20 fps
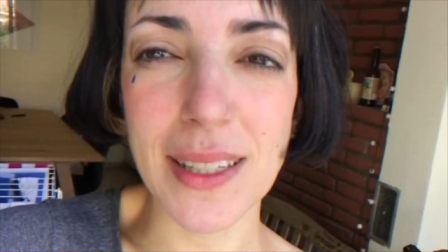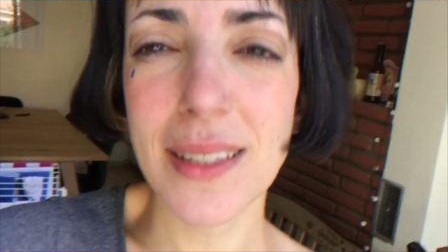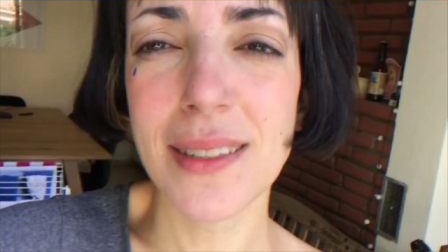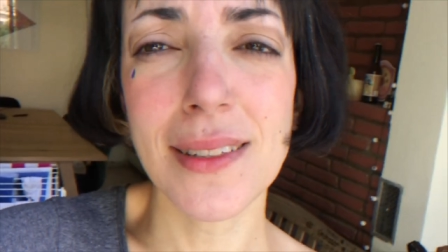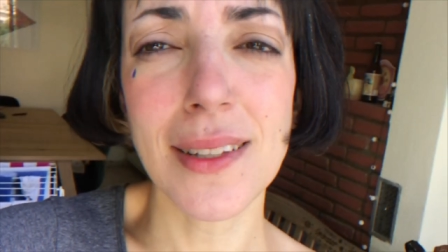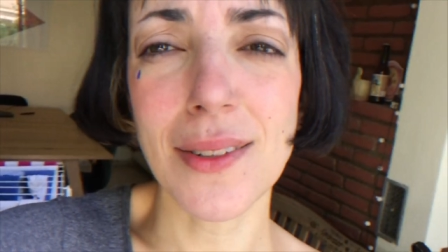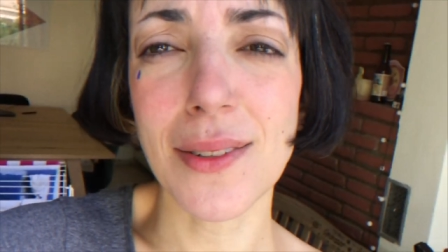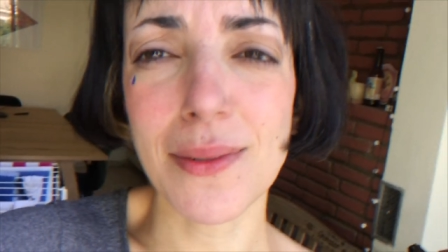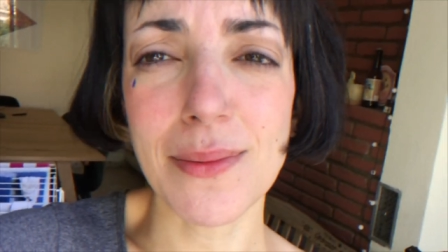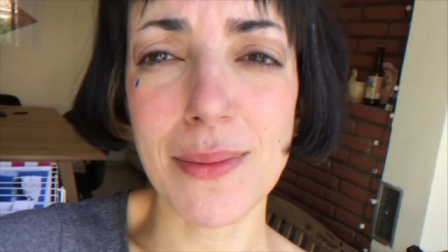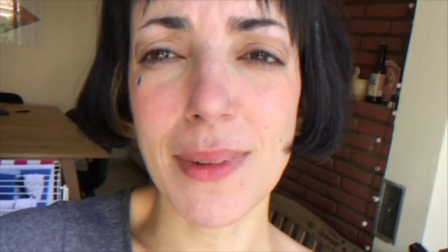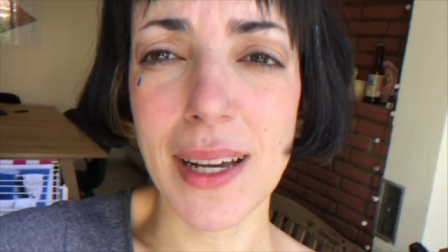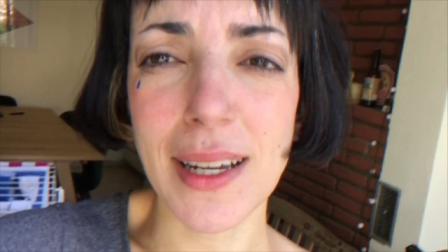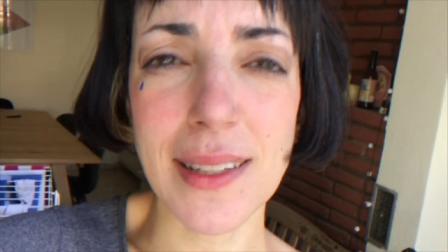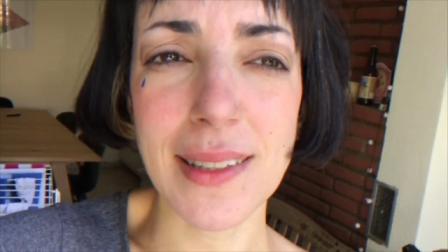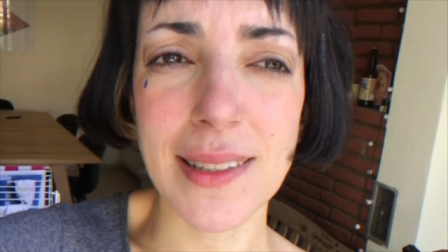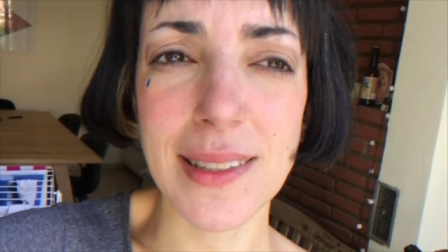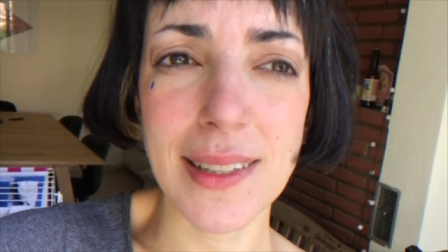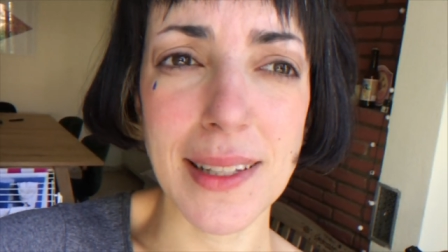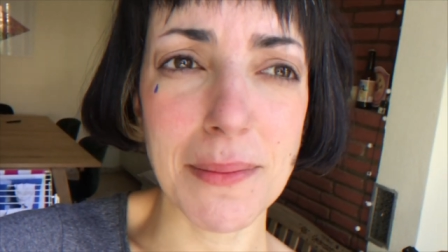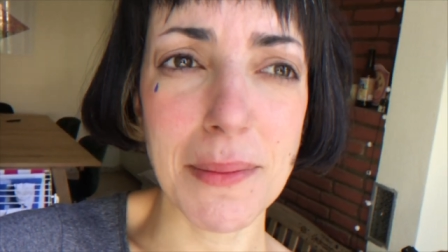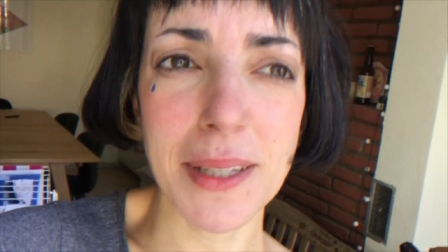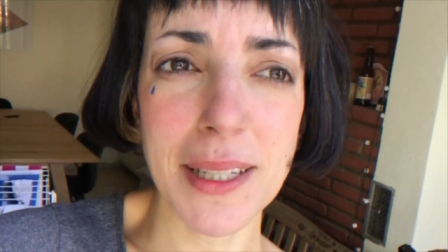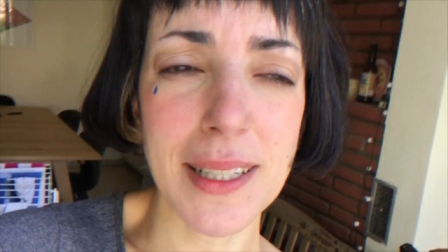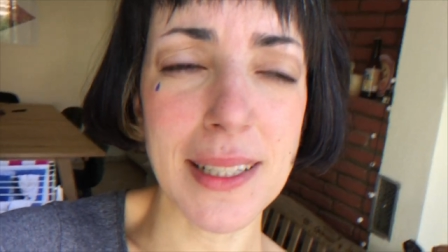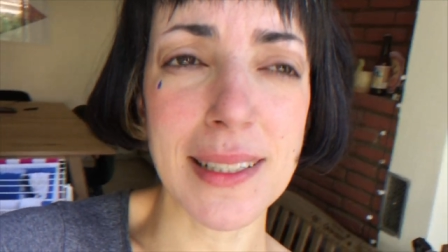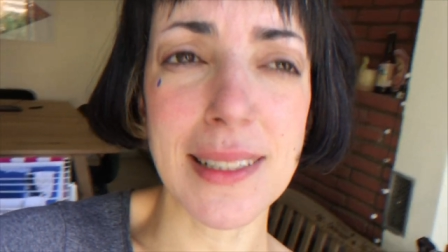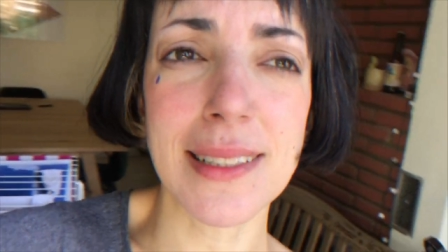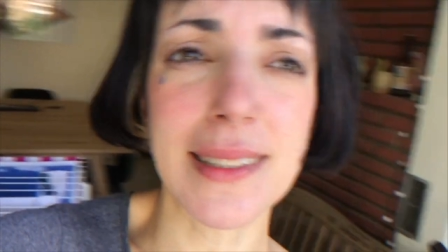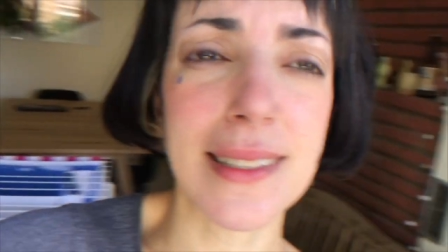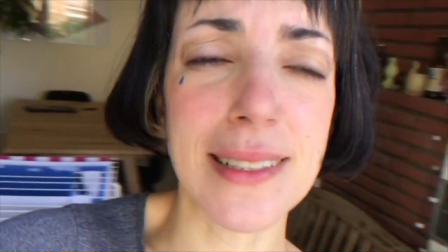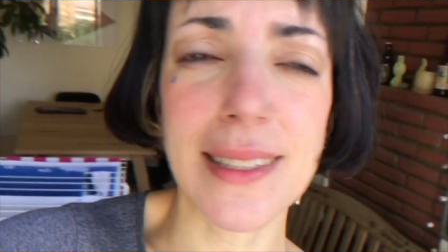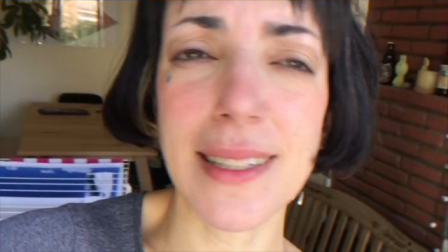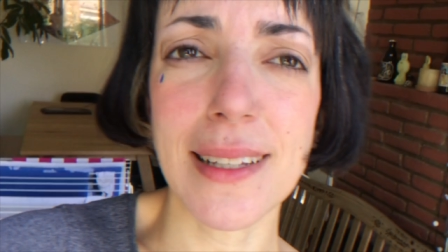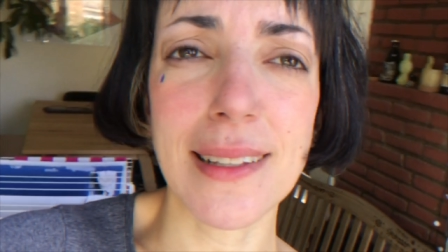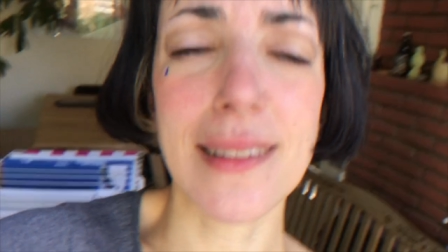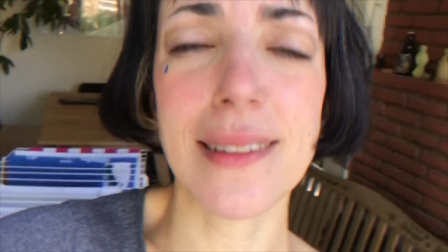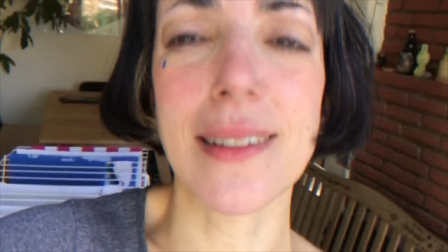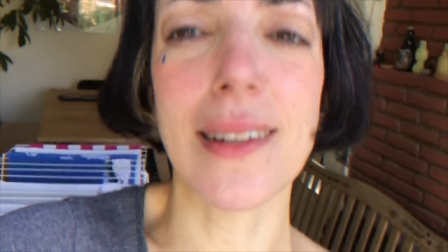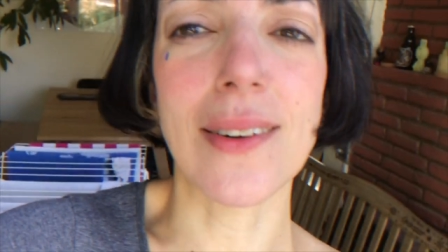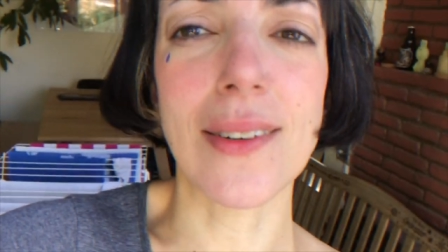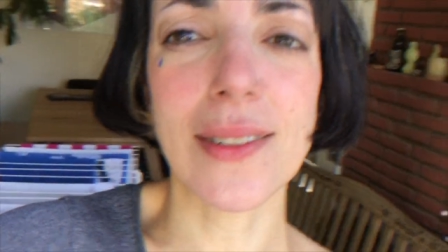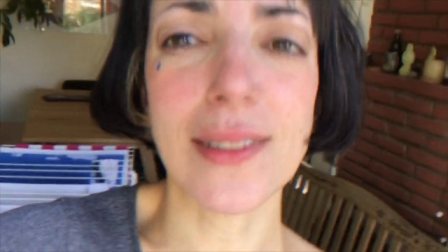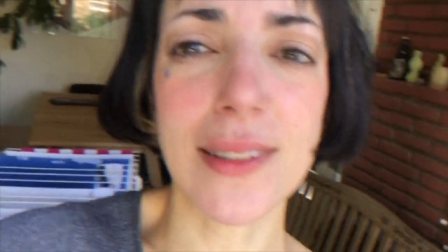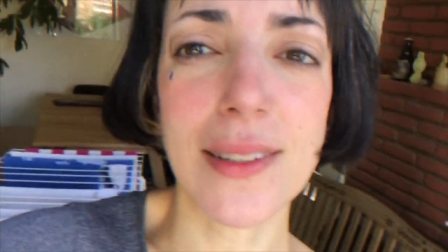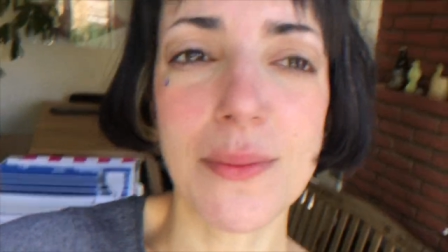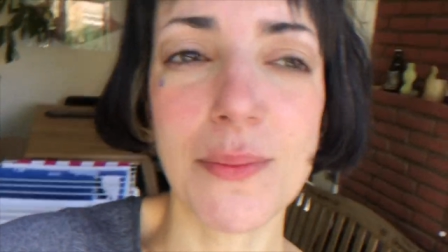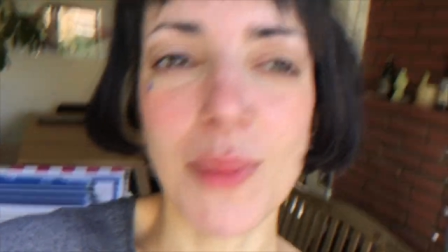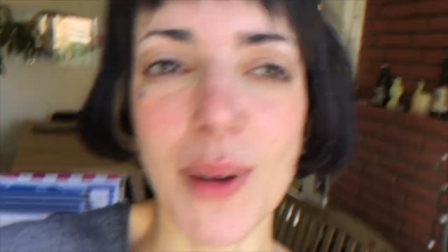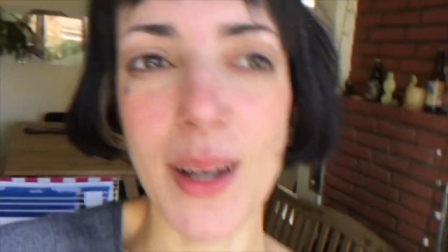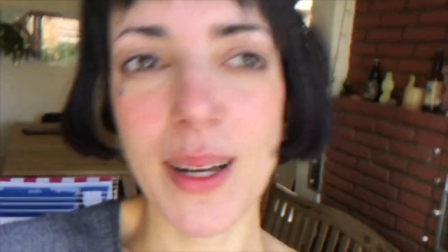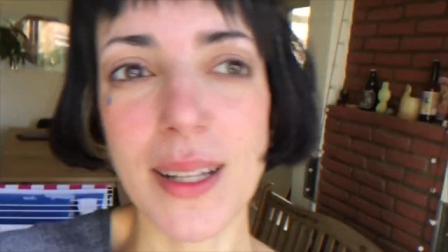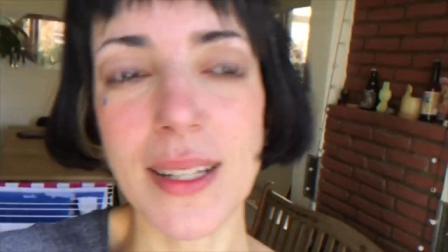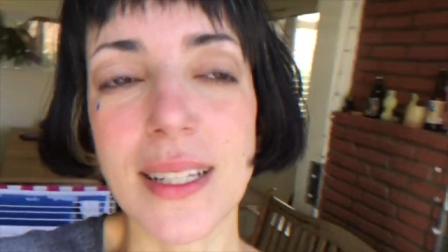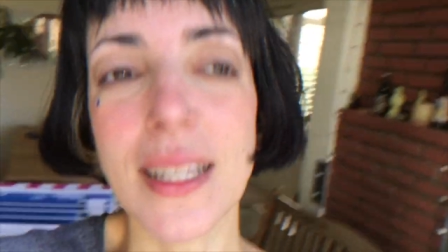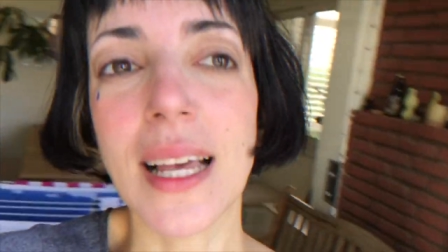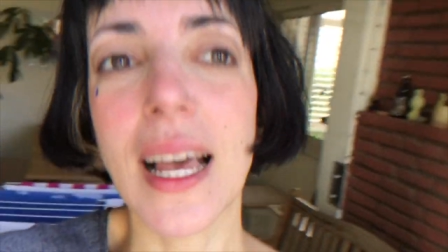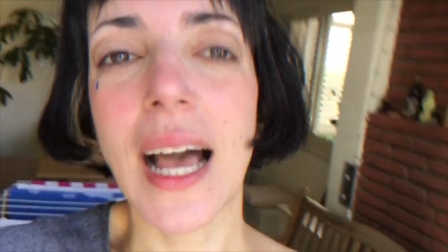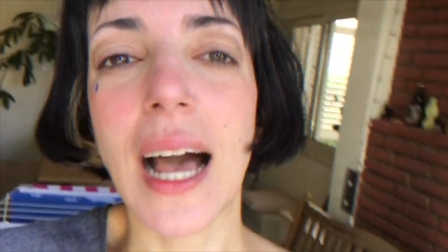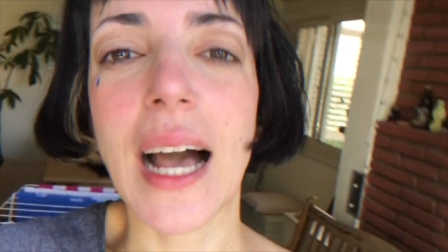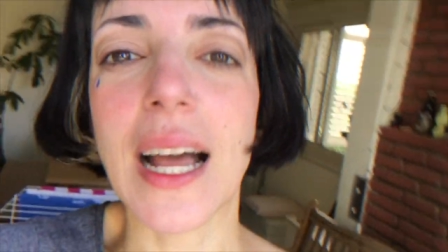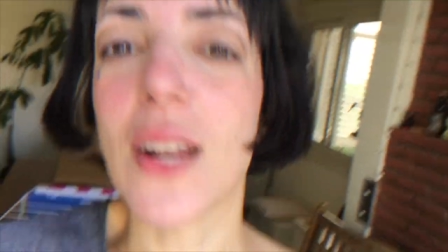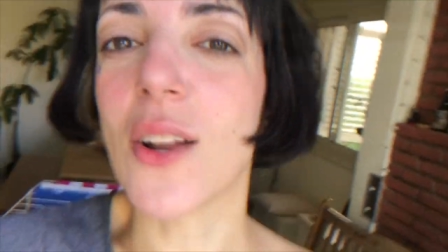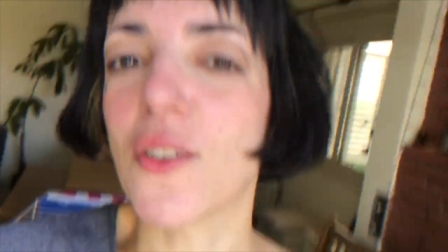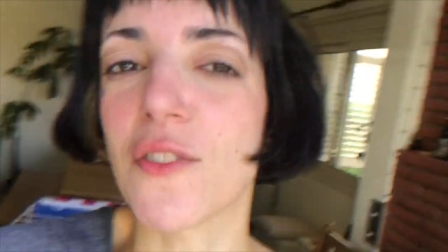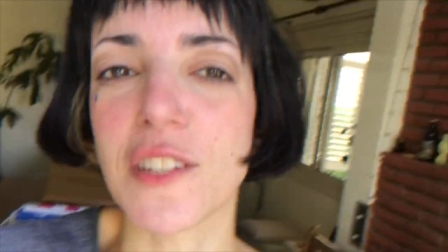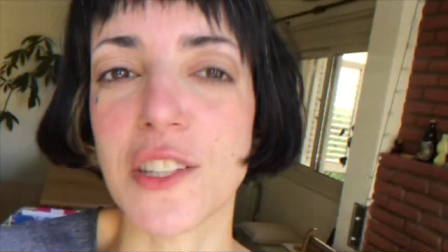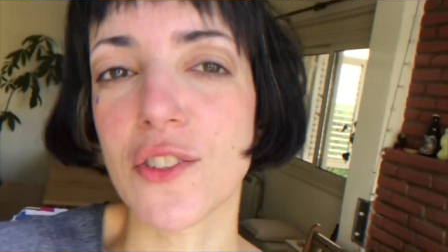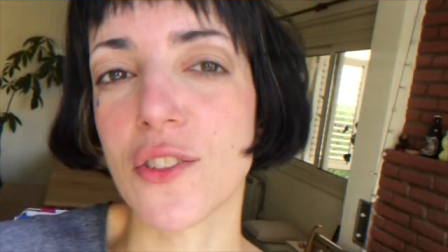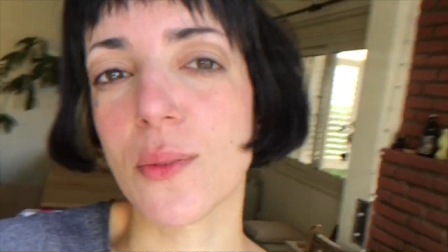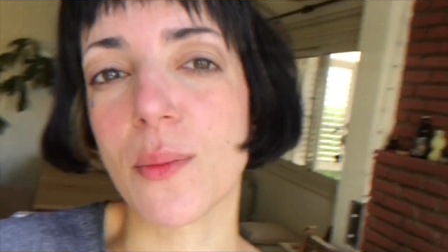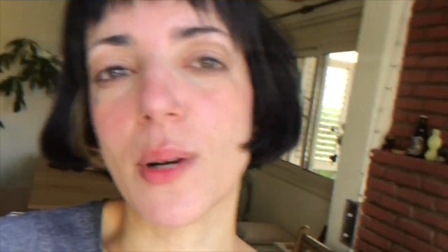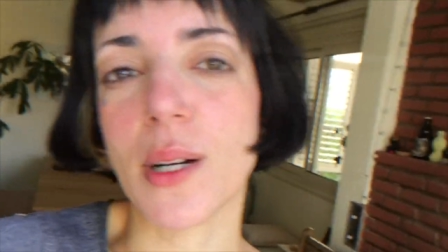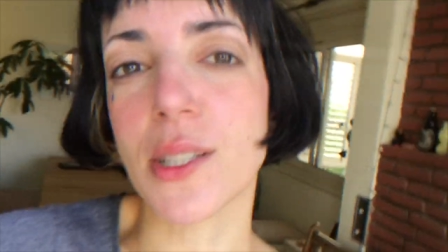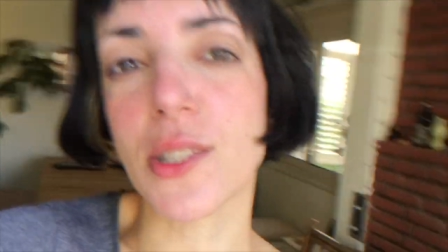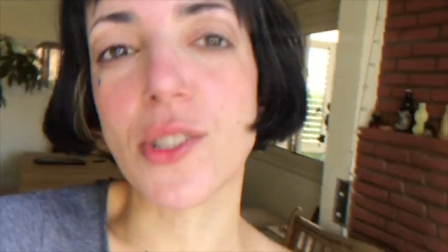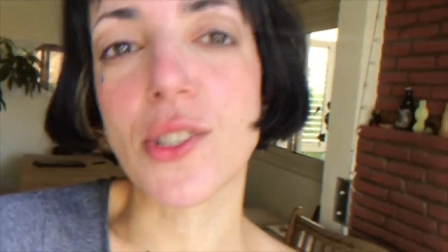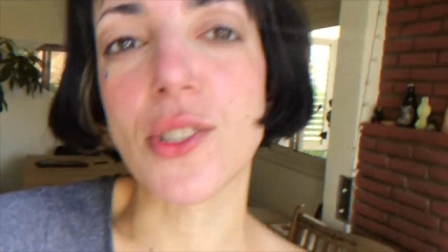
it's not the best, I mean, it's not, but I love it so much,